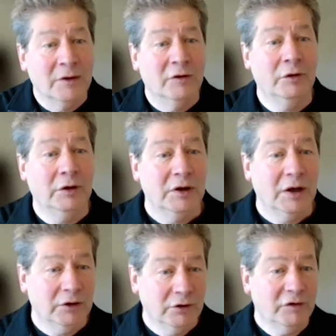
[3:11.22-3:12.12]
So
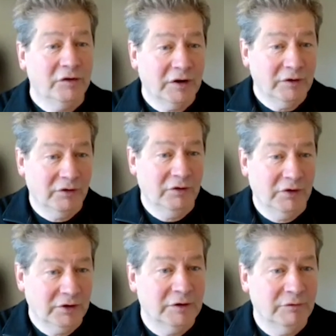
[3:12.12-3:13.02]
it looks at
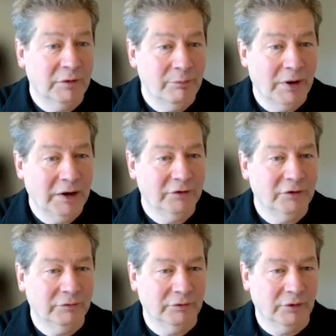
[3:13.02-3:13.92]
the kind of impact
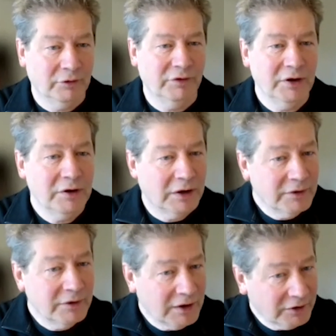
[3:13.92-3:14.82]
of there
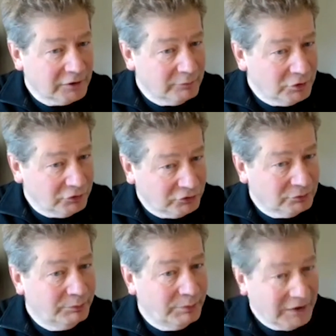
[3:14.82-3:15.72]
and that kind of
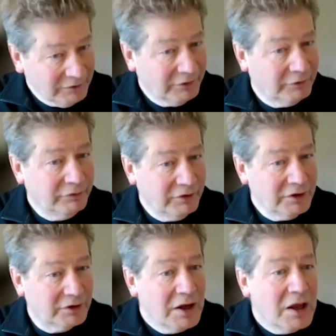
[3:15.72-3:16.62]
mutual benefit of
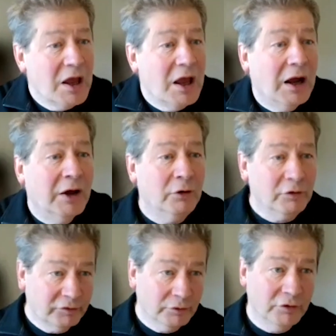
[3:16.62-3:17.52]
there, and
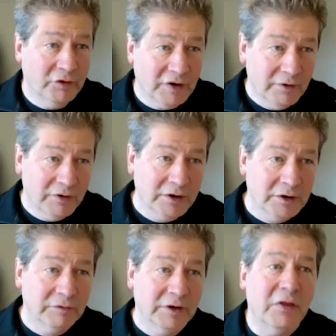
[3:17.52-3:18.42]
also looks at the
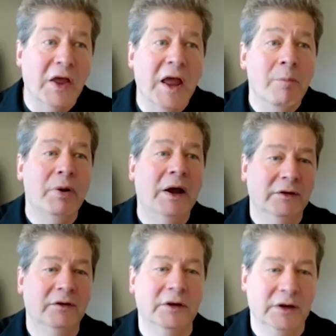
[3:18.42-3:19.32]
kind of like the
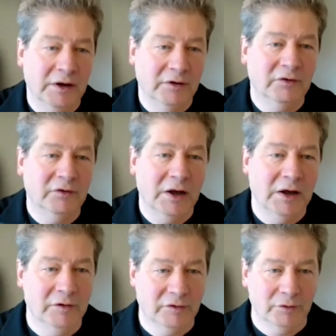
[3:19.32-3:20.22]
impact that it actually
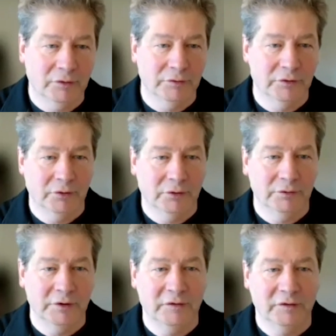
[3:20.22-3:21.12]
has
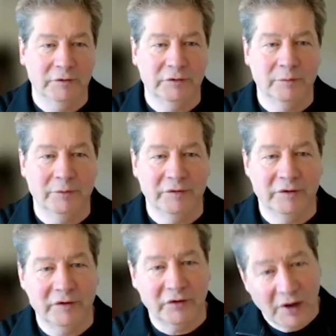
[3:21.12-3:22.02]
on these different
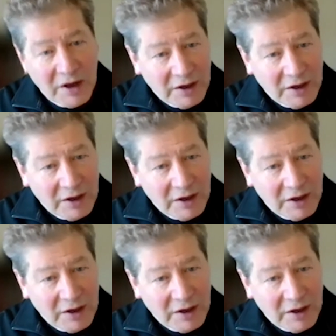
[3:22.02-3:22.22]
businesses.